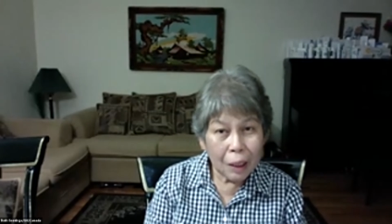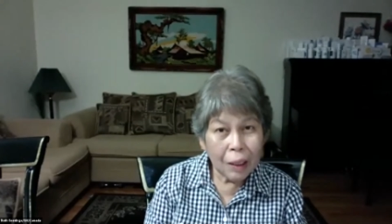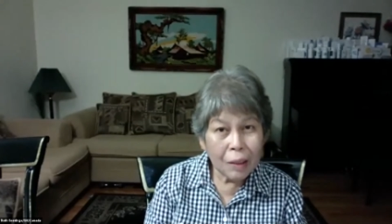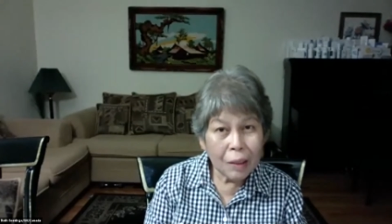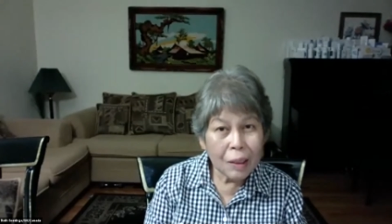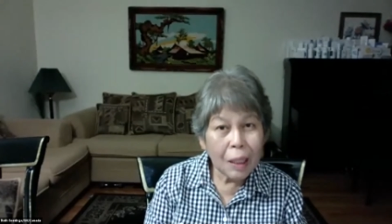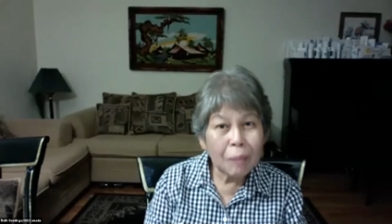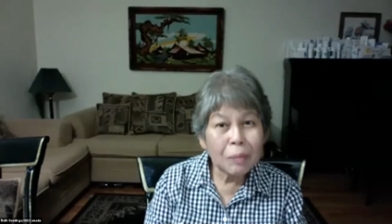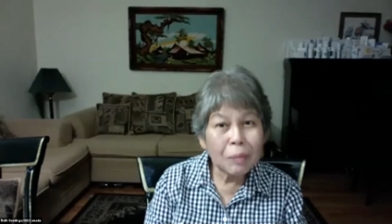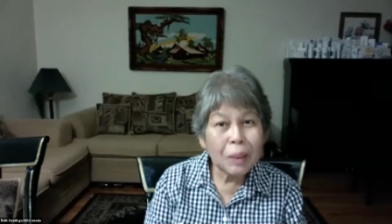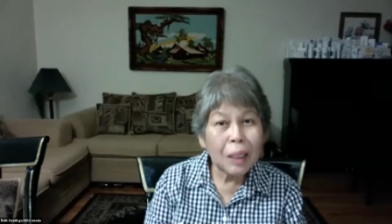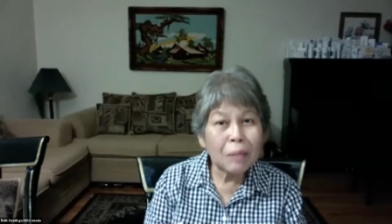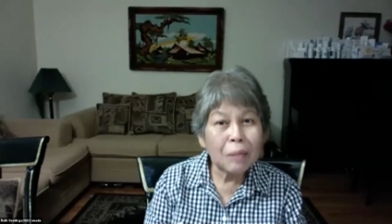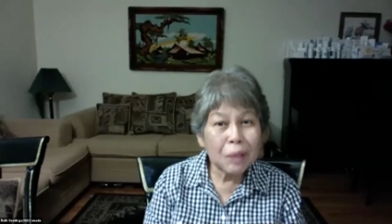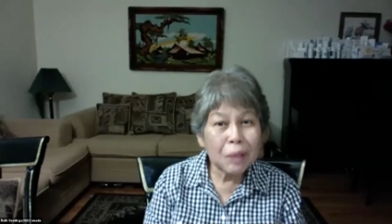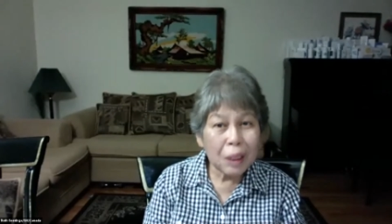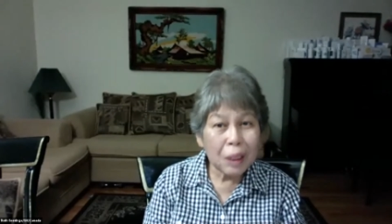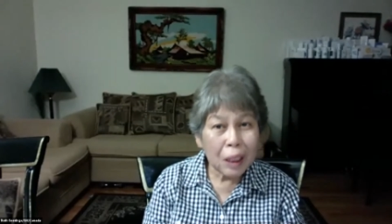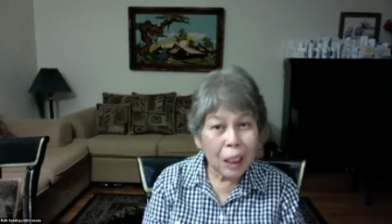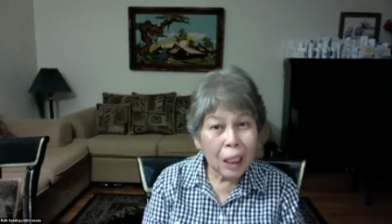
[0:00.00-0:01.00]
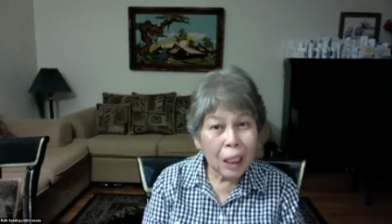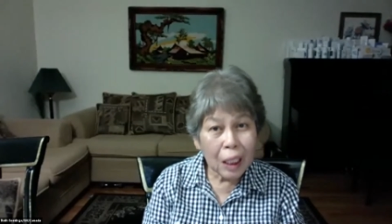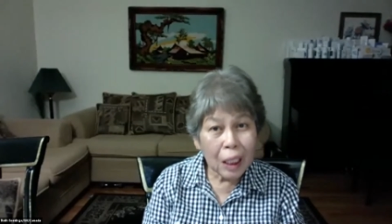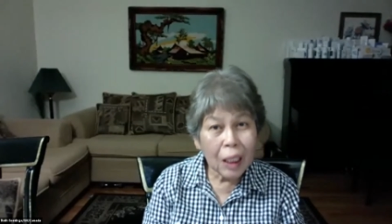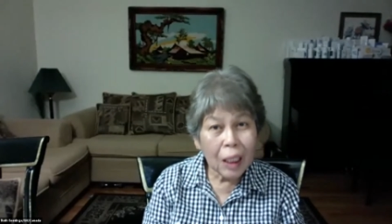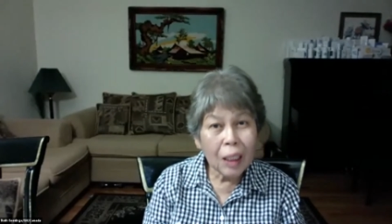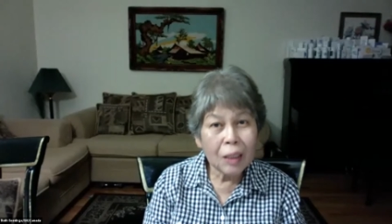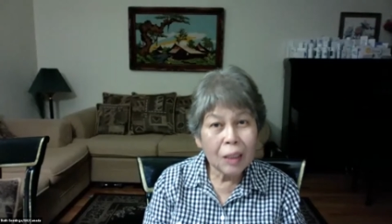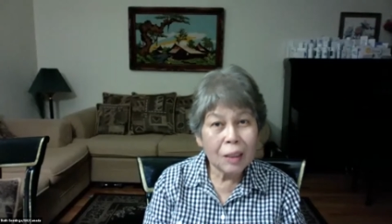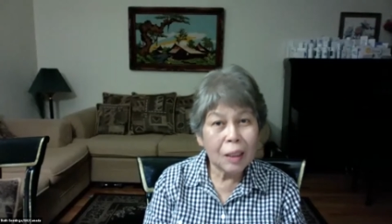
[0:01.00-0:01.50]
sometimes
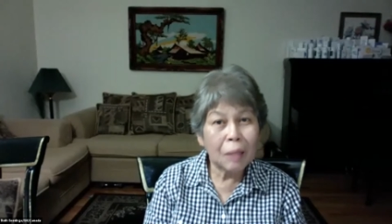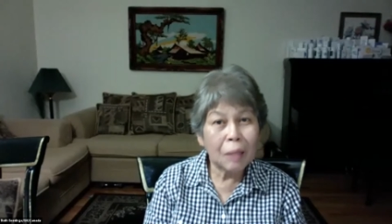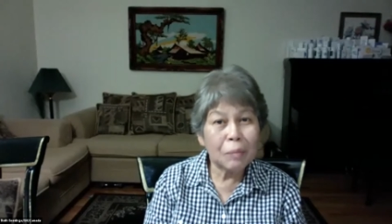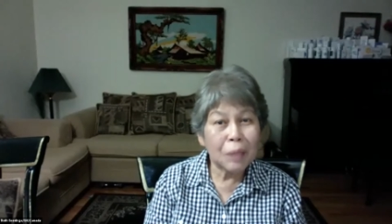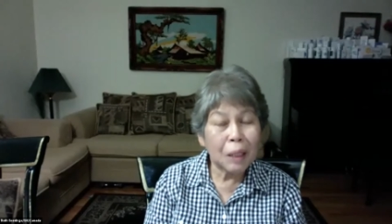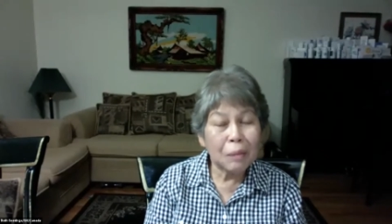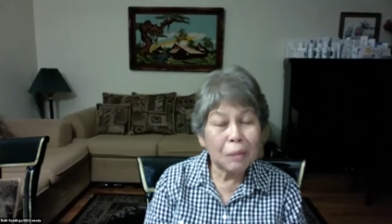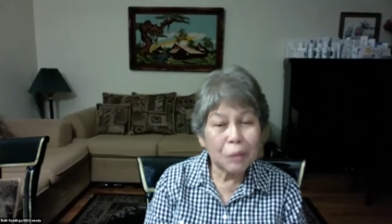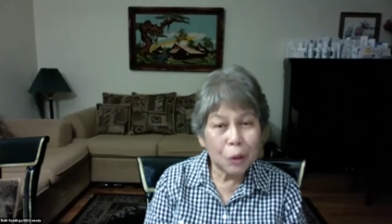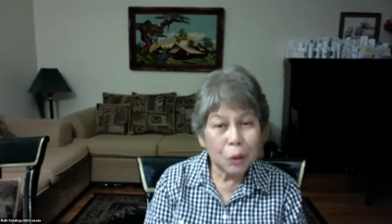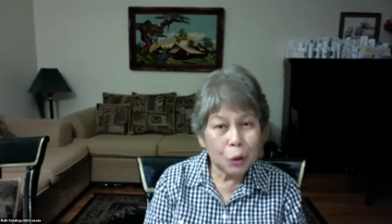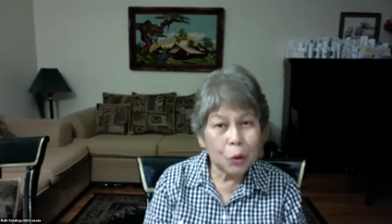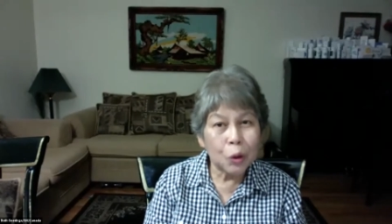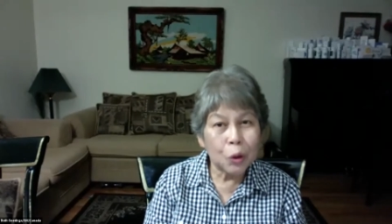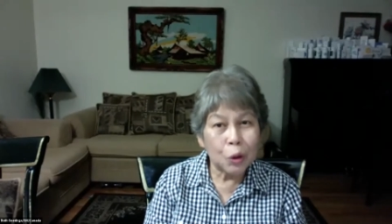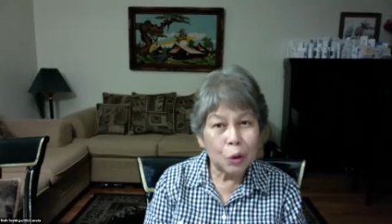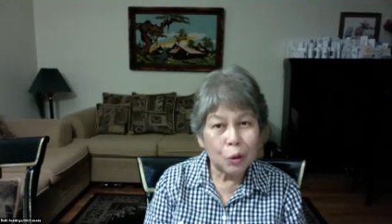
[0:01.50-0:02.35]
3, sometimes 2.